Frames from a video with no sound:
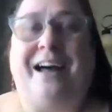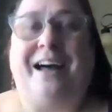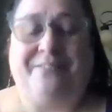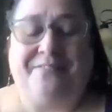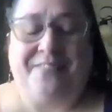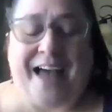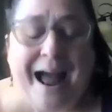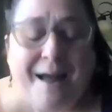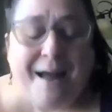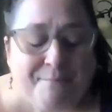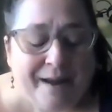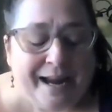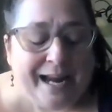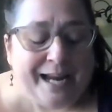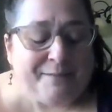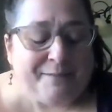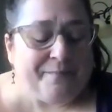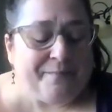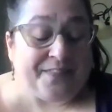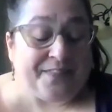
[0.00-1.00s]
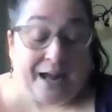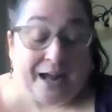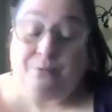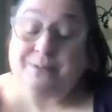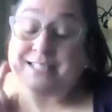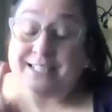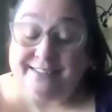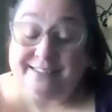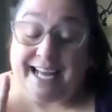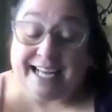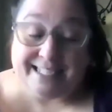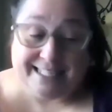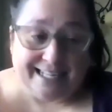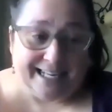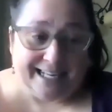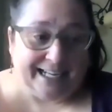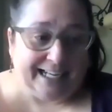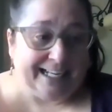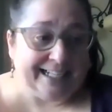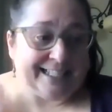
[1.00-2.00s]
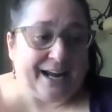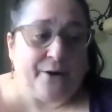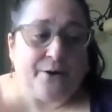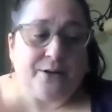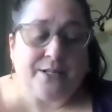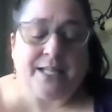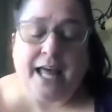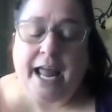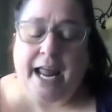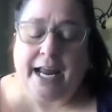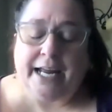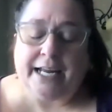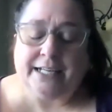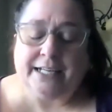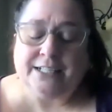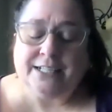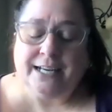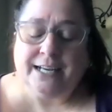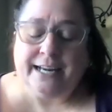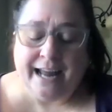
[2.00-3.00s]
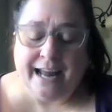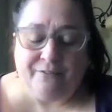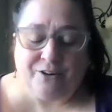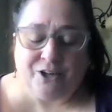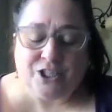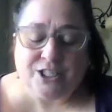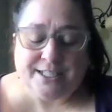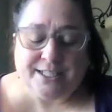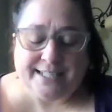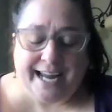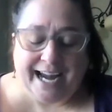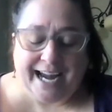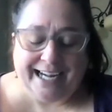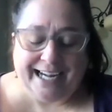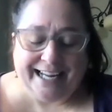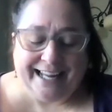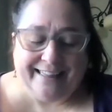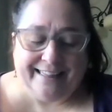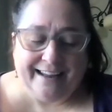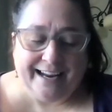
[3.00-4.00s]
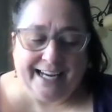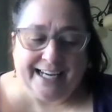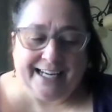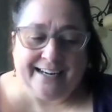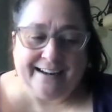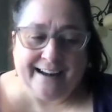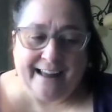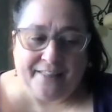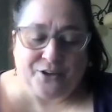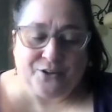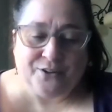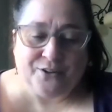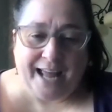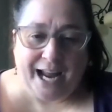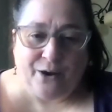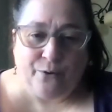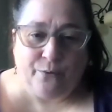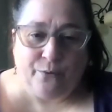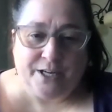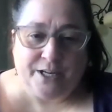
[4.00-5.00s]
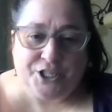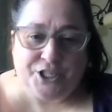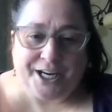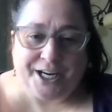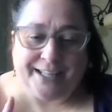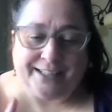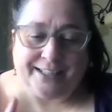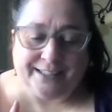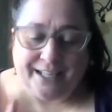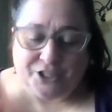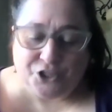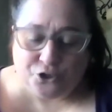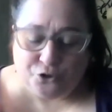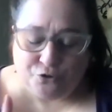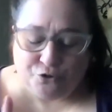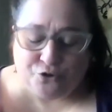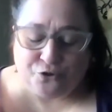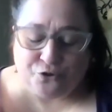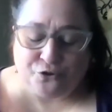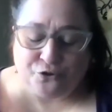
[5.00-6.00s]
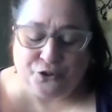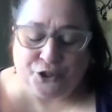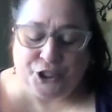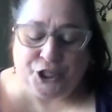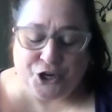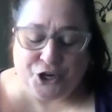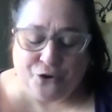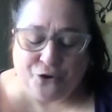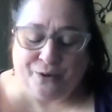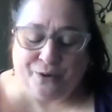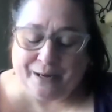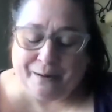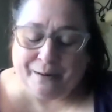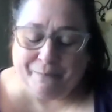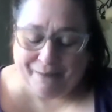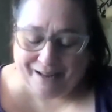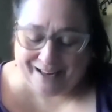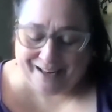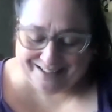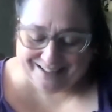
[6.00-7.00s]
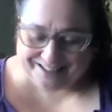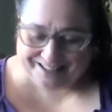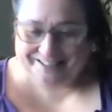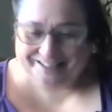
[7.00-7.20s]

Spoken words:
that was a lesson, because I was like, never say anything in another language unless you truly know what it means.